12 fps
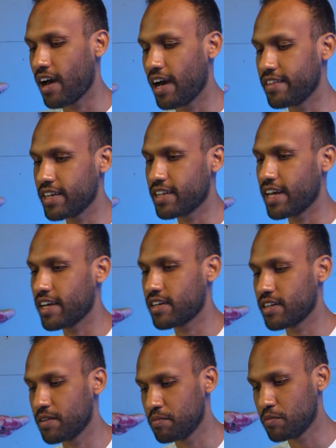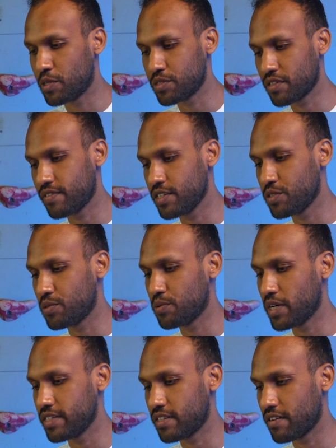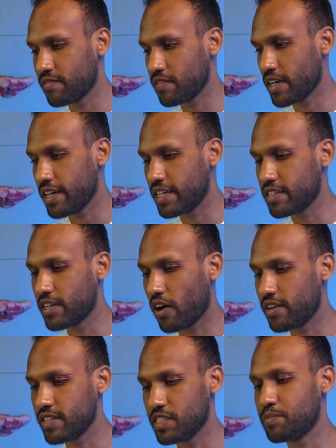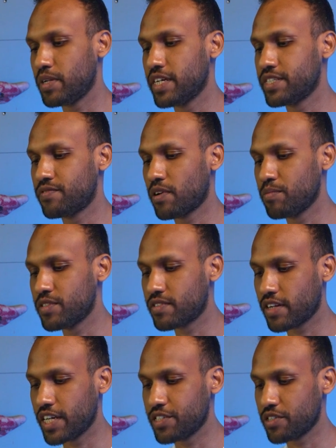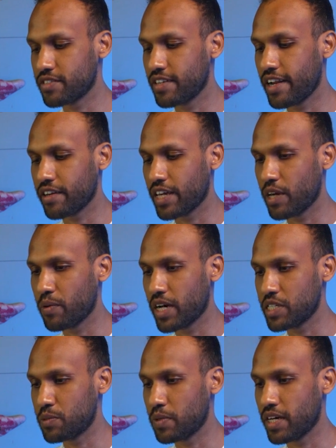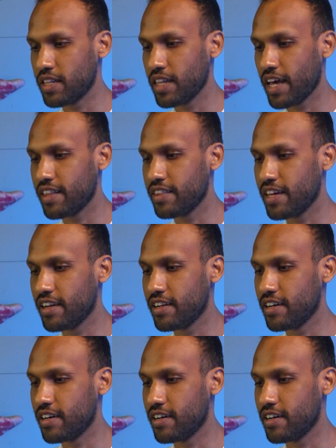I think like most of this UI stuff, it got inspiration from the screenshots that I gave as well, and then